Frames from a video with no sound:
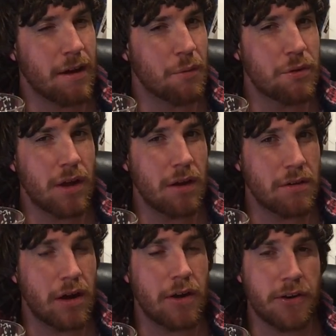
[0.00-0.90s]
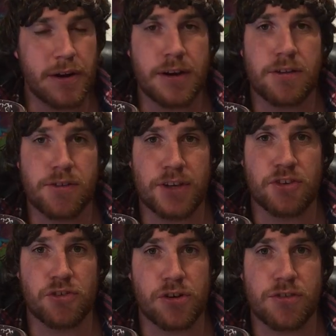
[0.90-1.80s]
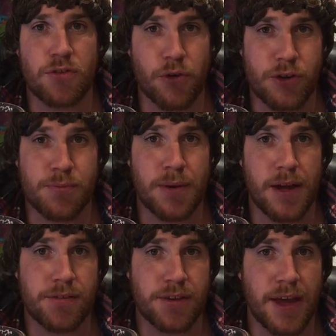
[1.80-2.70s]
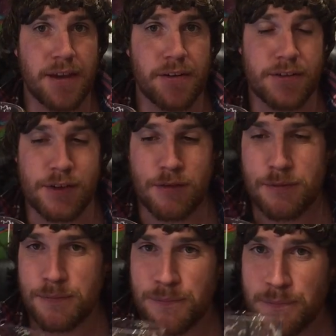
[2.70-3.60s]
I reckon this is actually not as crisp as the K97.